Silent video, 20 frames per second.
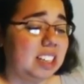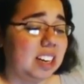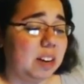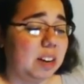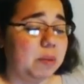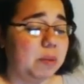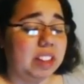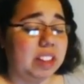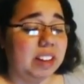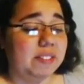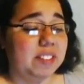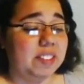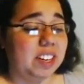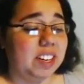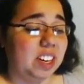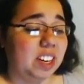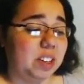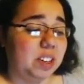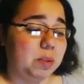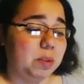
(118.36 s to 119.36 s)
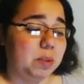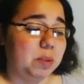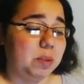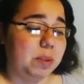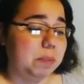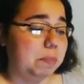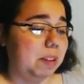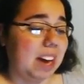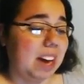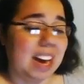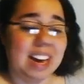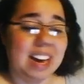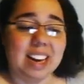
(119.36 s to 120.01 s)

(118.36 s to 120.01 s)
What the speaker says: would love to cuddle with one, but